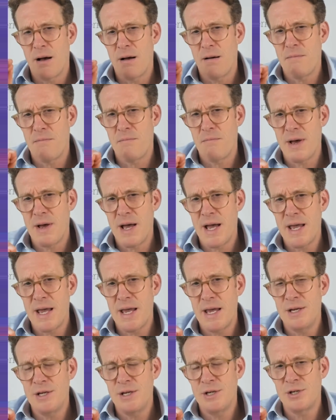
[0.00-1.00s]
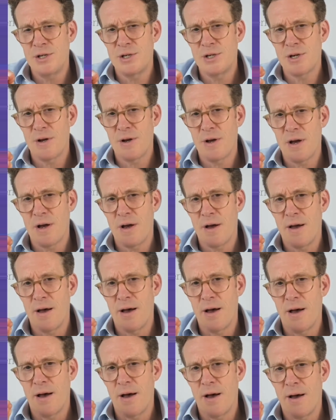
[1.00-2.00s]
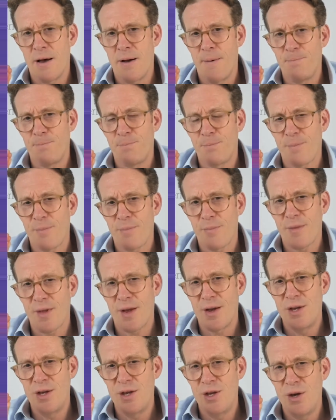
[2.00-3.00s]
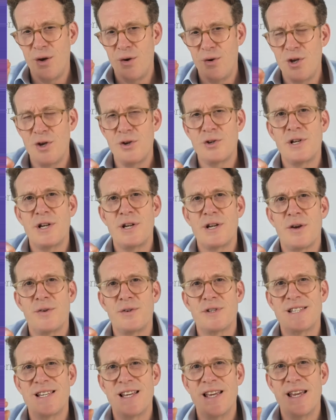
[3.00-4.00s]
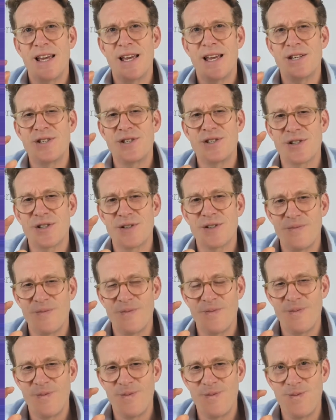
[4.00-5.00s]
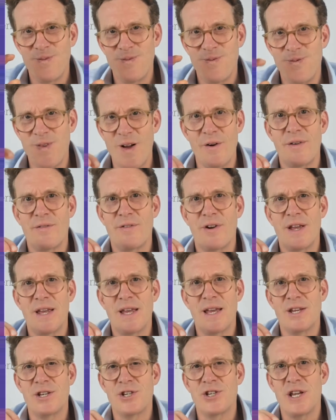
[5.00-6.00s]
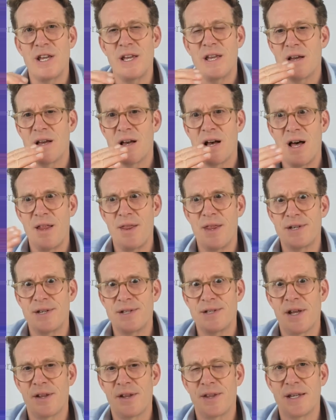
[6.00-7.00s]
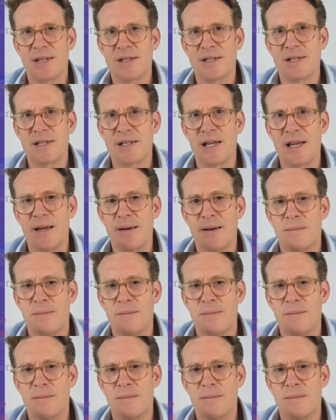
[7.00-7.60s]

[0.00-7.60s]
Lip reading: Mange, you usually don't see, it's just very, very itchy and there's nothing to see.